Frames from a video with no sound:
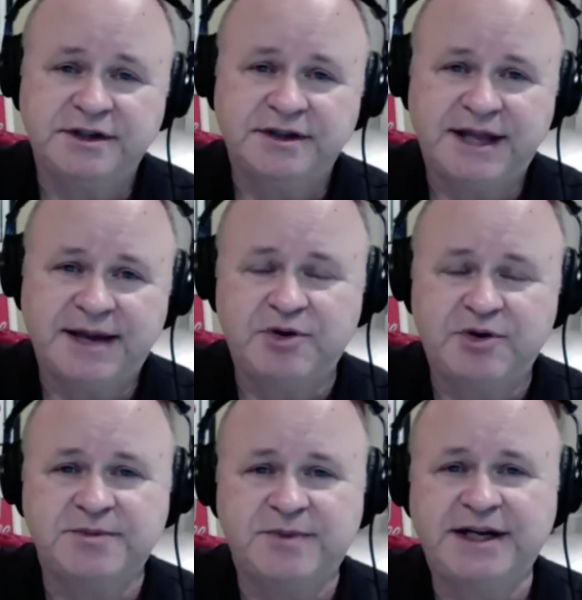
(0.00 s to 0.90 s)
that
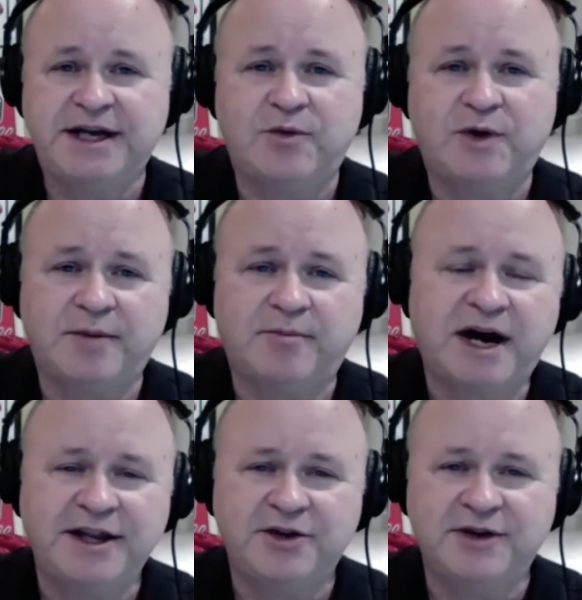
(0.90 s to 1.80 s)
person might not want to buy
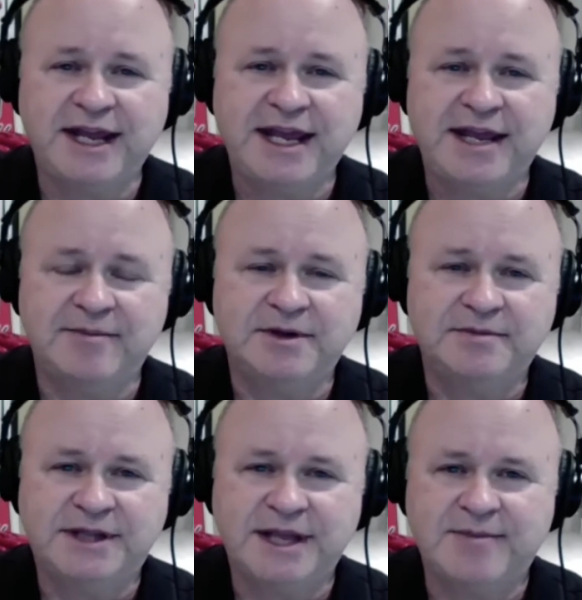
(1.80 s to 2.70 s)
your name,
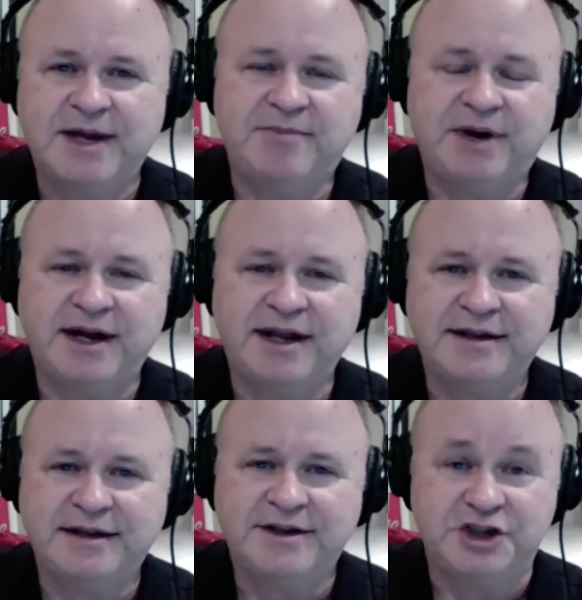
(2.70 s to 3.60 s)
but they might buy
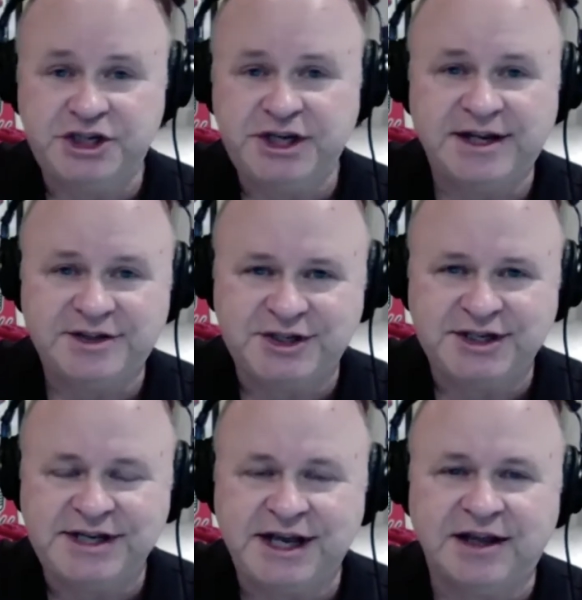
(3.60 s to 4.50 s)
GS
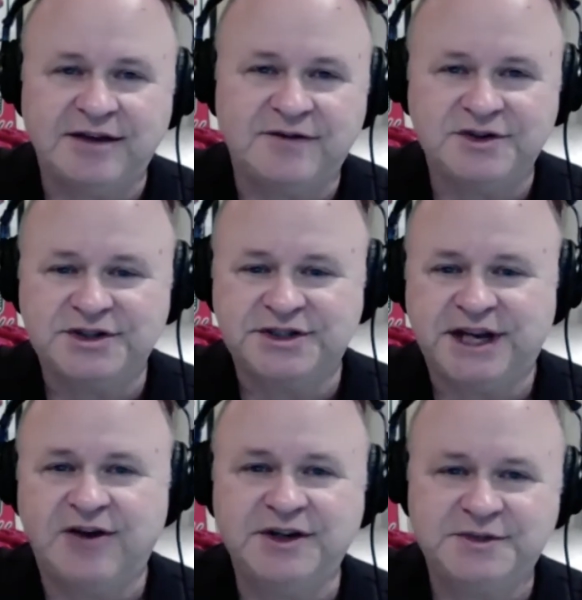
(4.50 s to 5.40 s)
Detailing versus
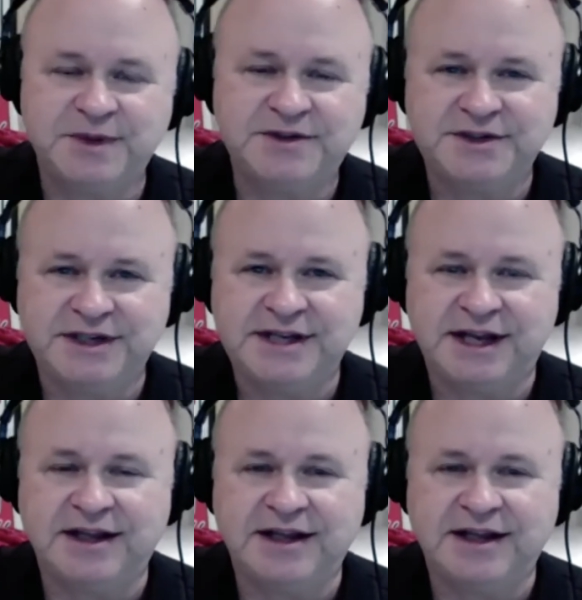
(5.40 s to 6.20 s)
Gary Smith's Detailing.